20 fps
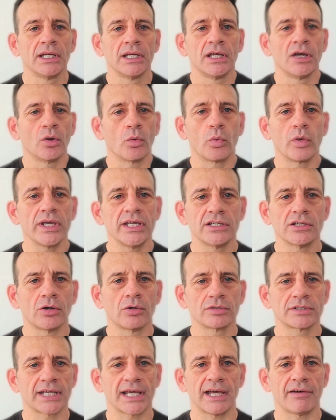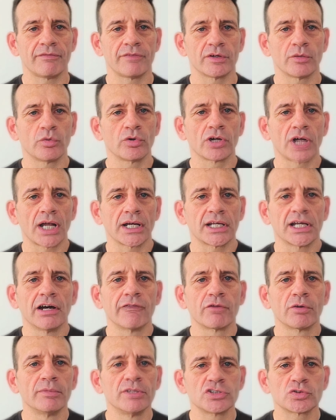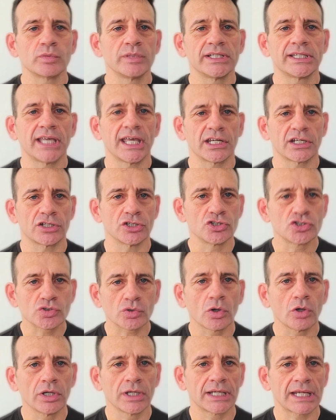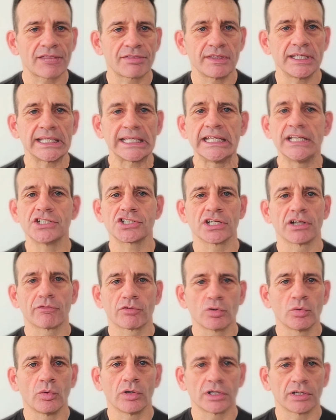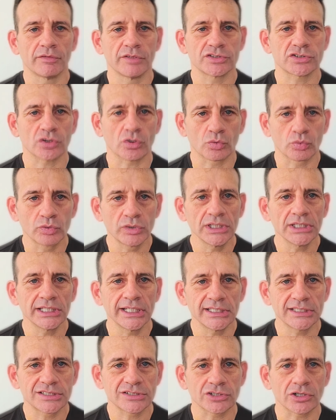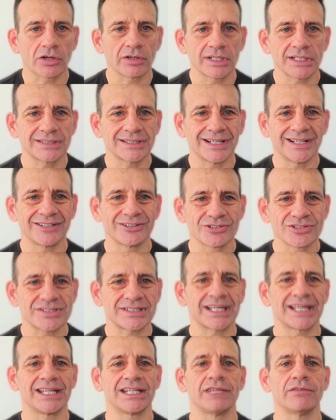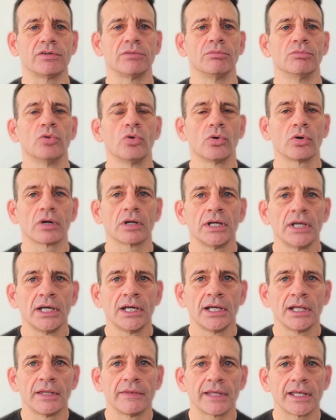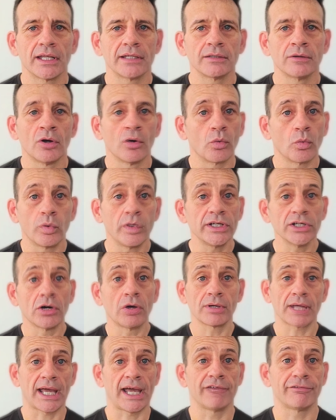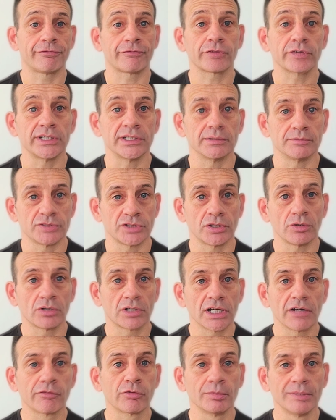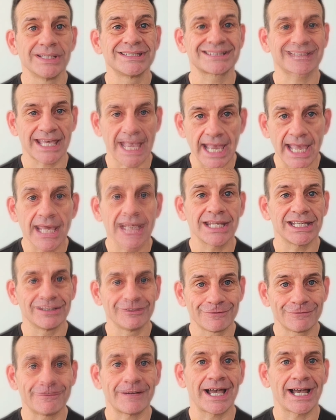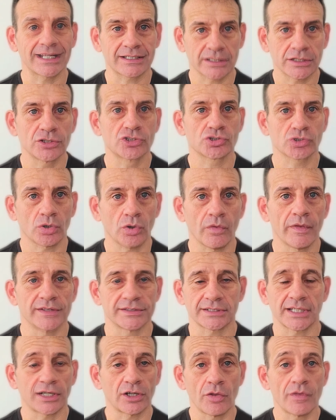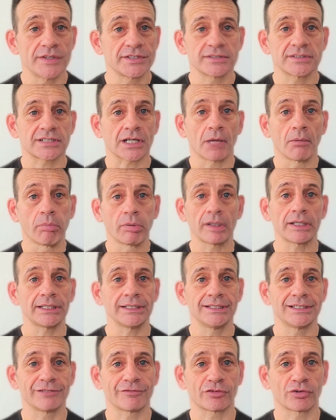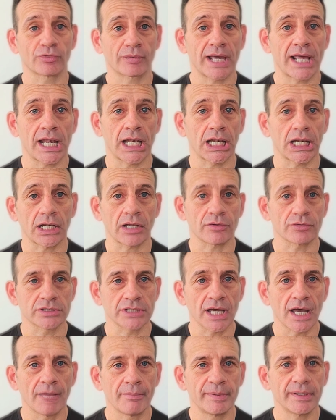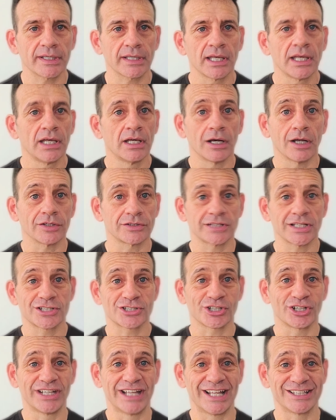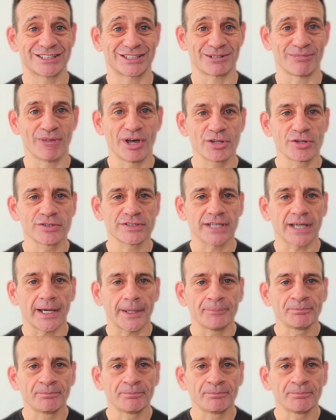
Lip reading: We're not governments, we can't control it. And I think each and every one of us are really starting to understand even more that we don't have freedoms. Governments can in fact control this. I know this is a completely different rant and another topic. I'll touch on that some other time,